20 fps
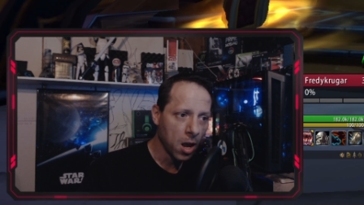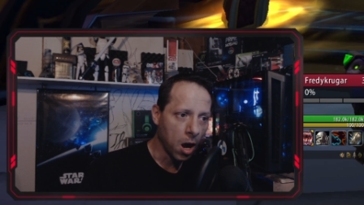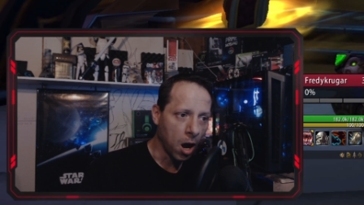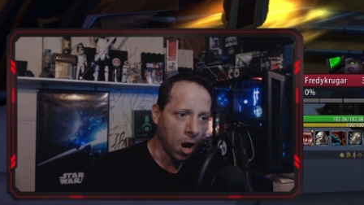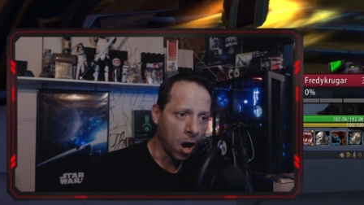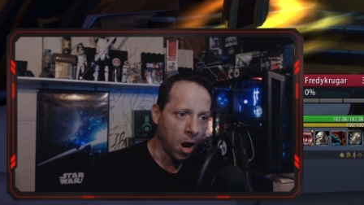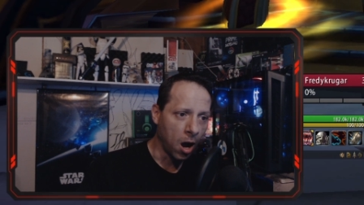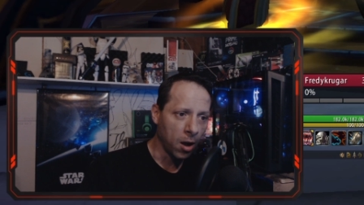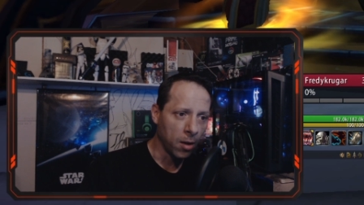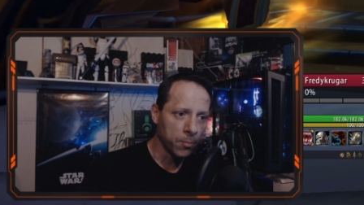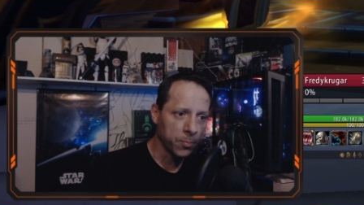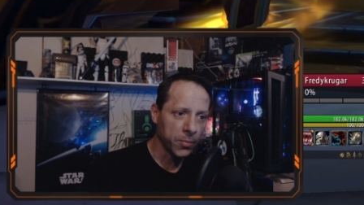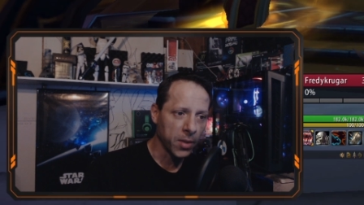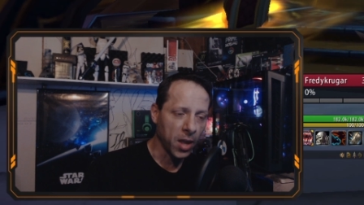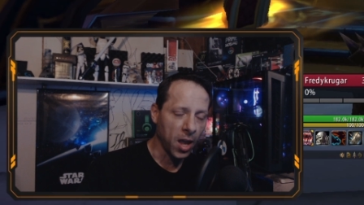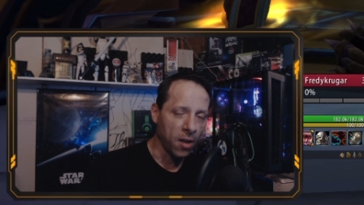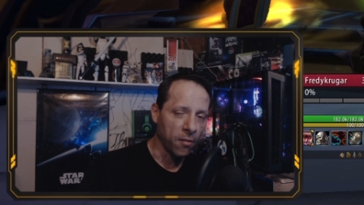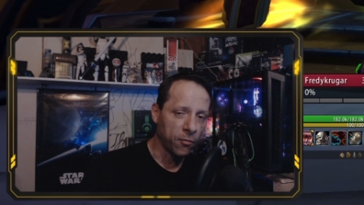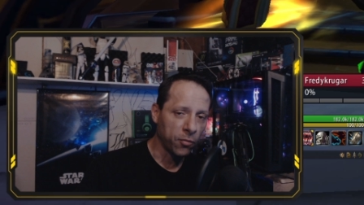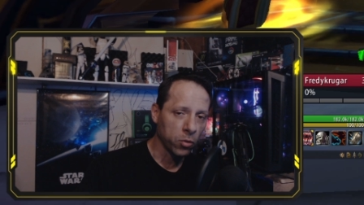Um,
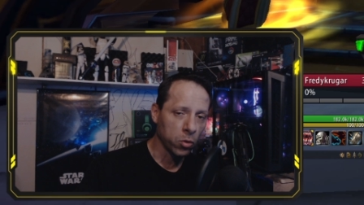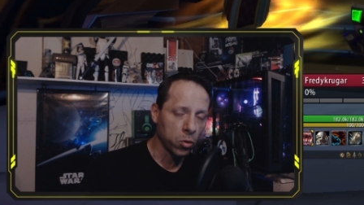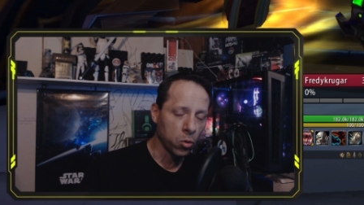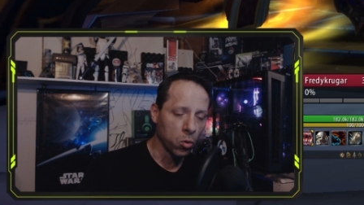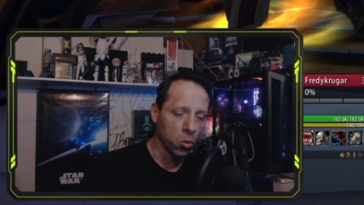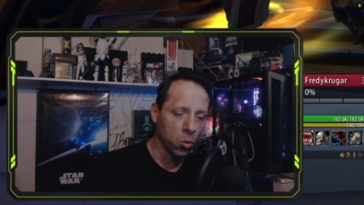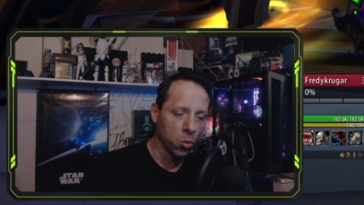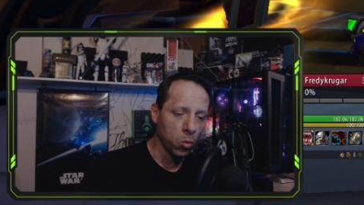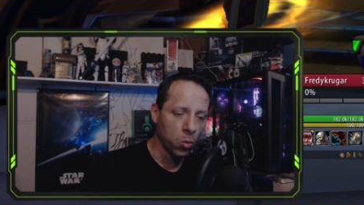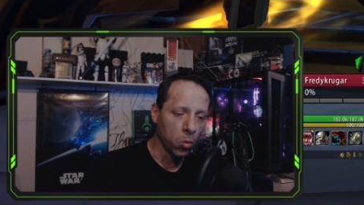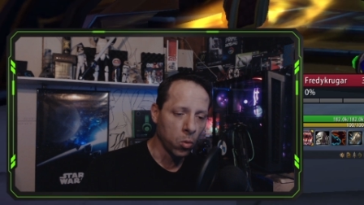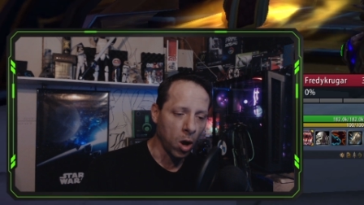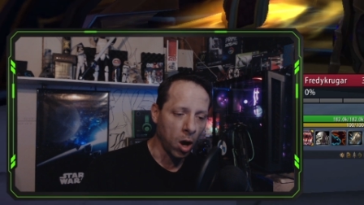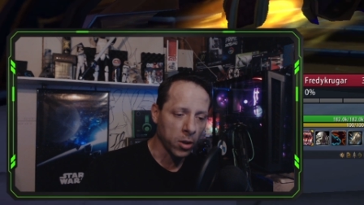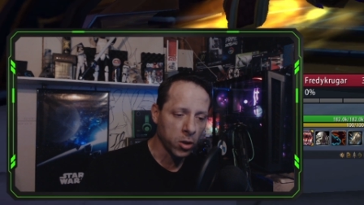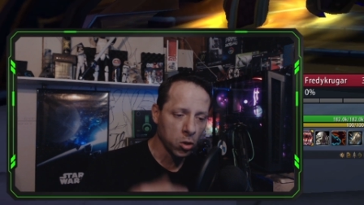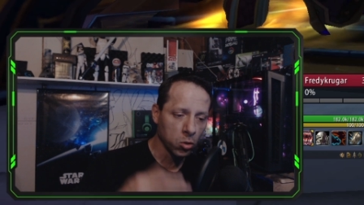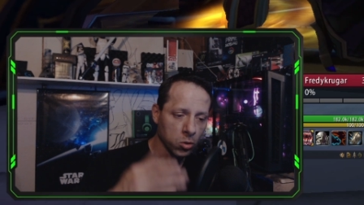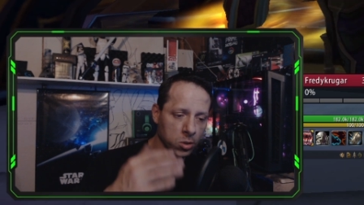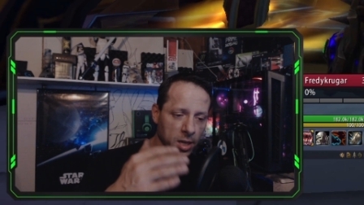if you uh,
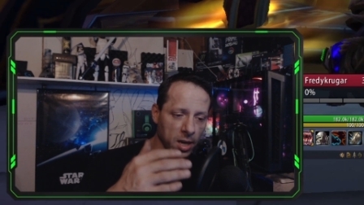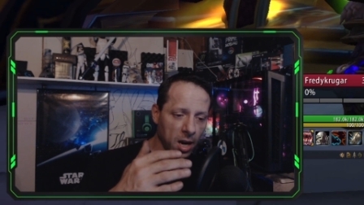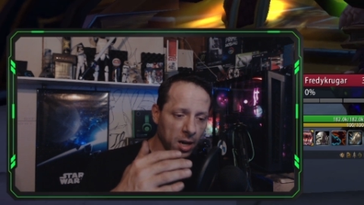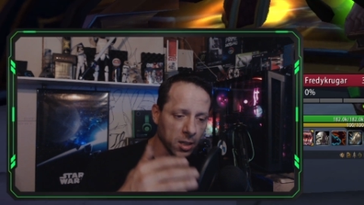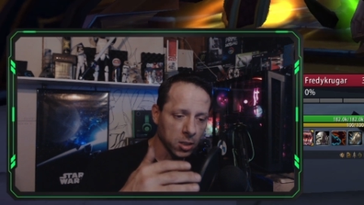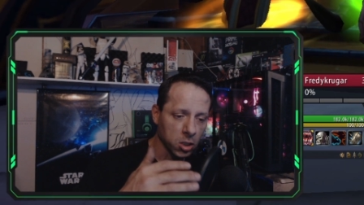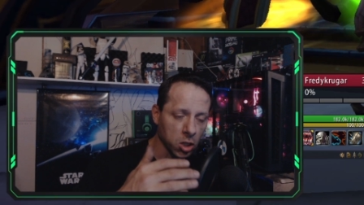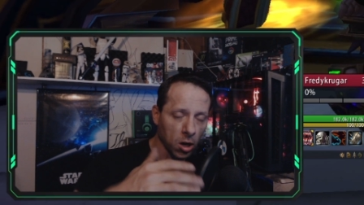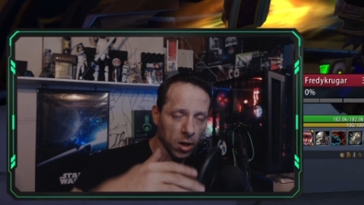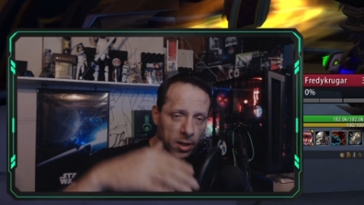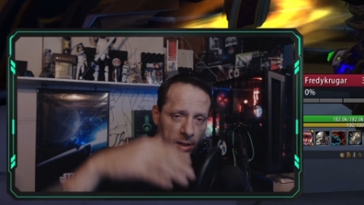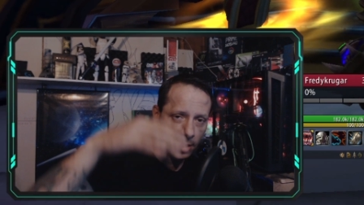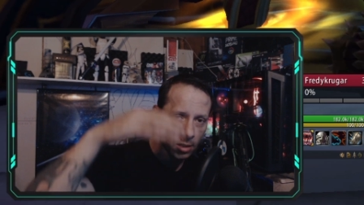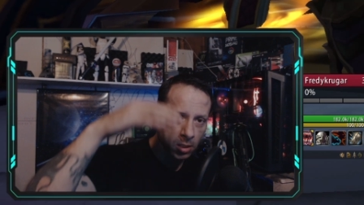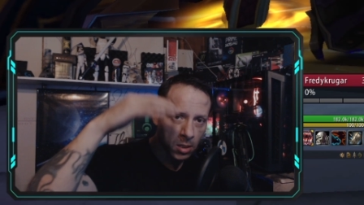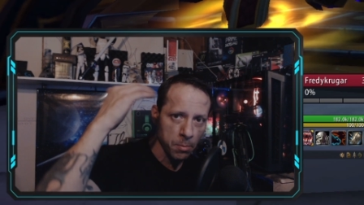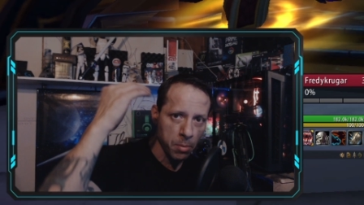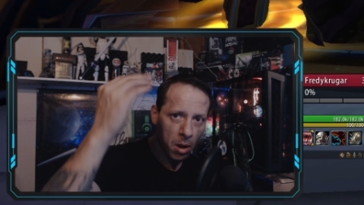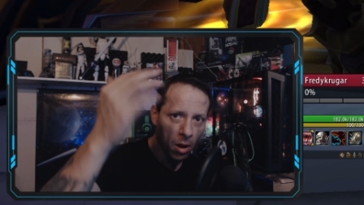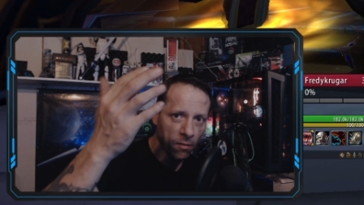use it on a target
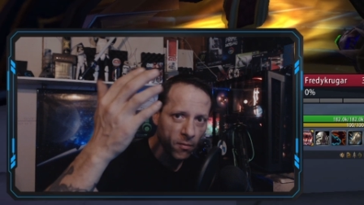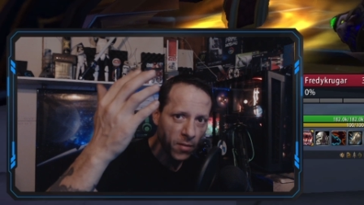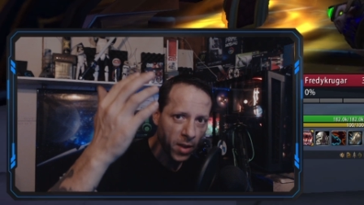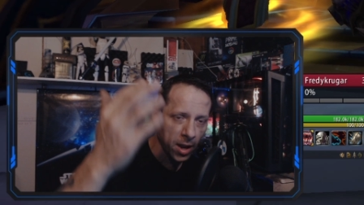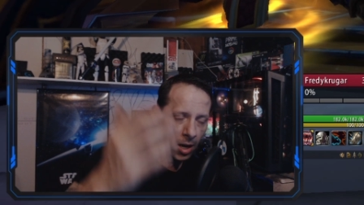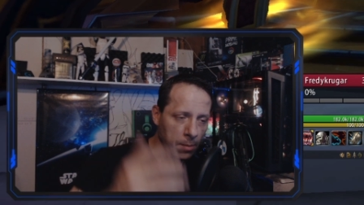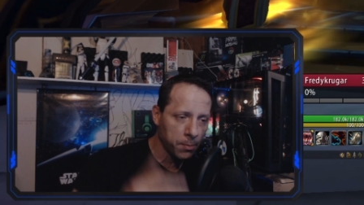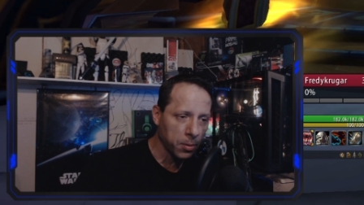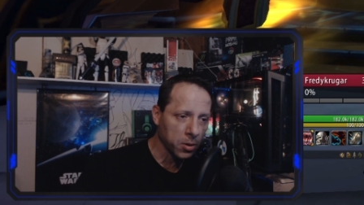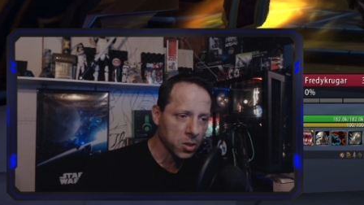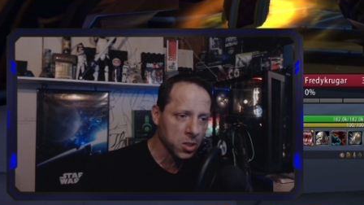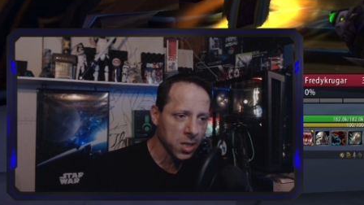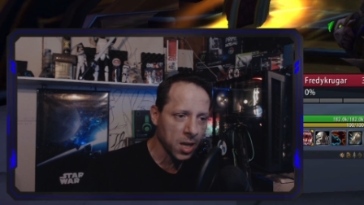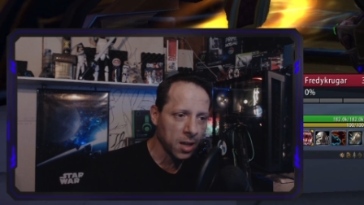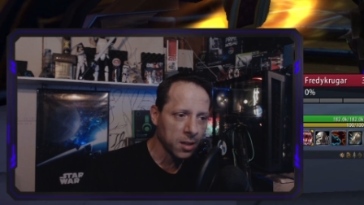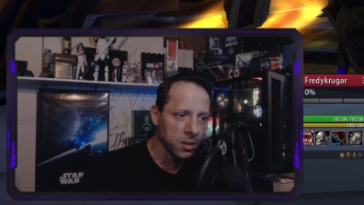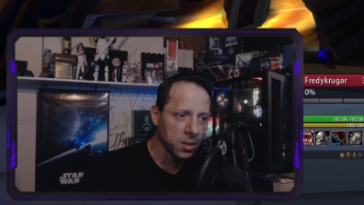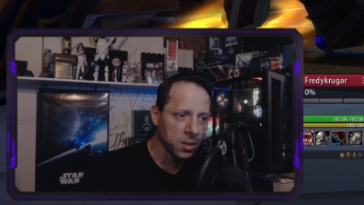that's above 80%,